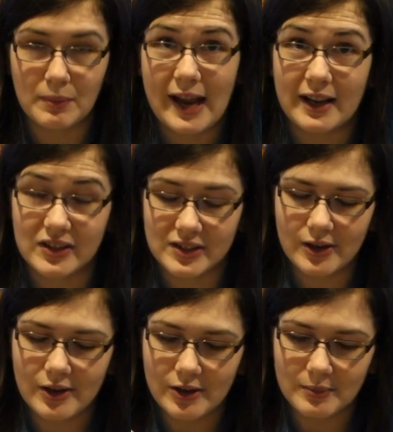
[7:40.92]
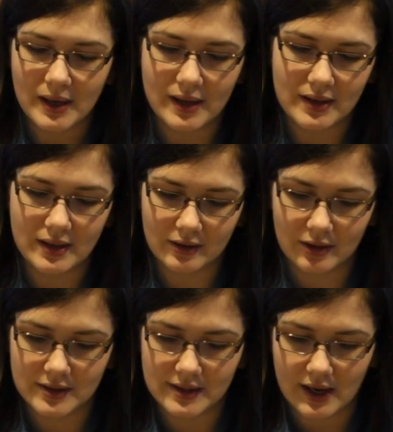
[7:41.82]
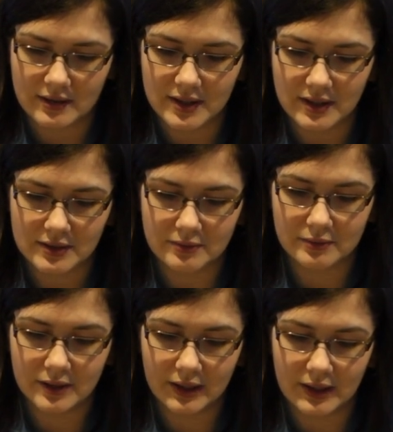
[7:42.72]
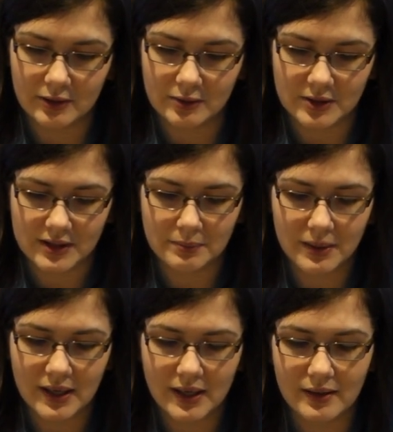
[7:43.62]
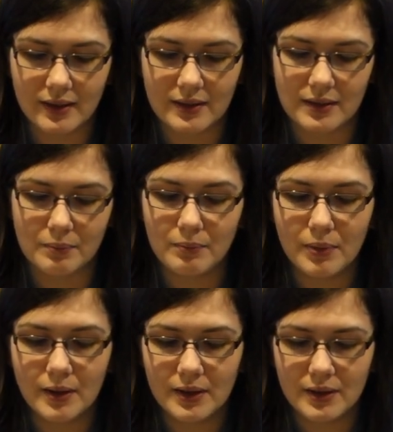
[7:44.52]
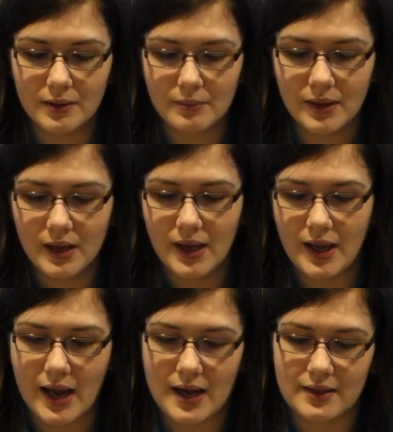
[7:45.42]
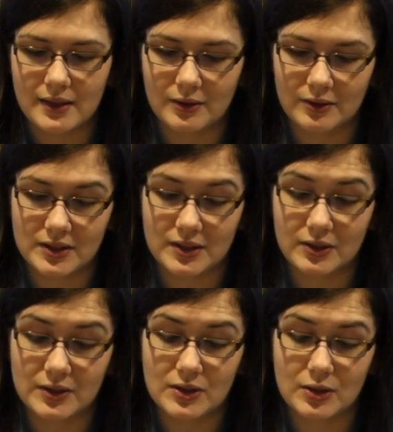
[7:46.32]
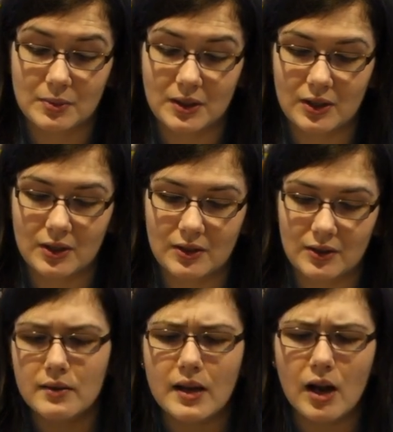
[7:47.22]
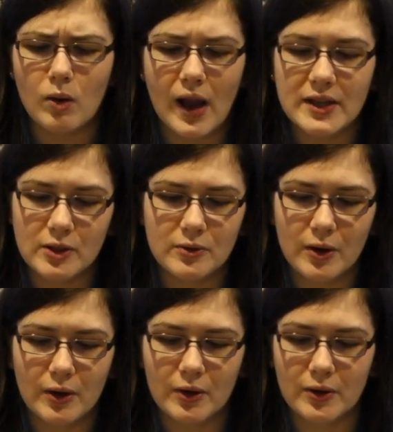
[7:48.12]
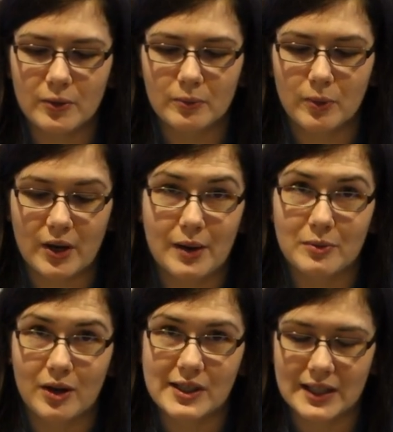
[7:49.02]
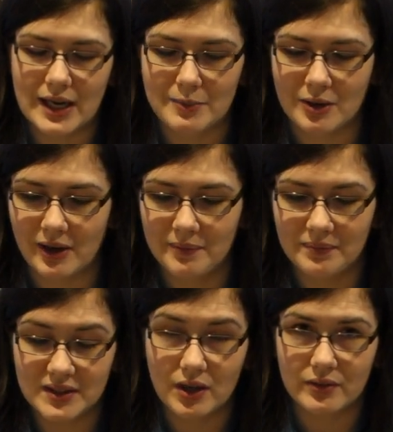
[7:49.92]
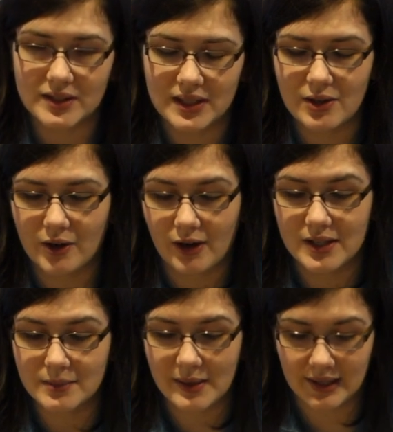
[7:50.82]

black at the top, and then it goes down to this really gorgeous pink at the bottom, and I think it will just look super cute. Now, I don't know what I'm going to name her. It's obviously not going to be